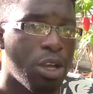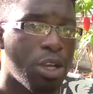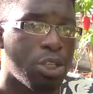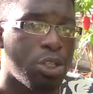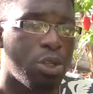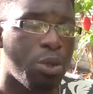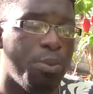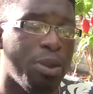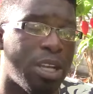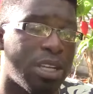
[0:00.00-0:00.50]

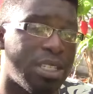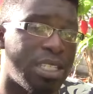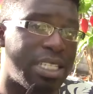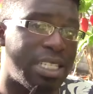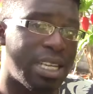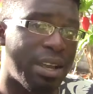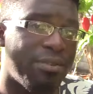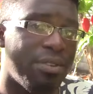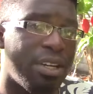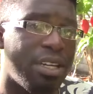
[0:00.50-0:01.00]
So because it's
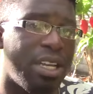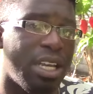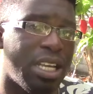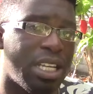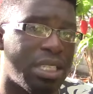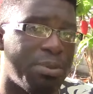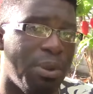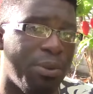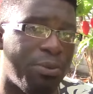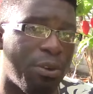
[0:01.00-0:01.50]
7
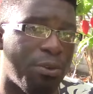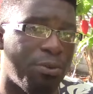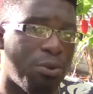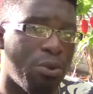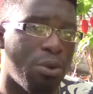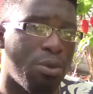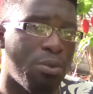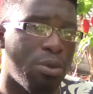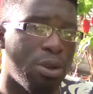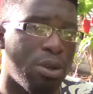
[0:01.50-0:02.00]
days before
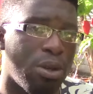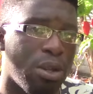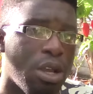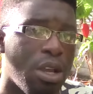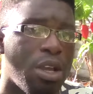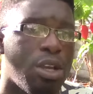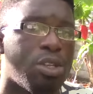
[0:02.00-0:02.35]
full moon,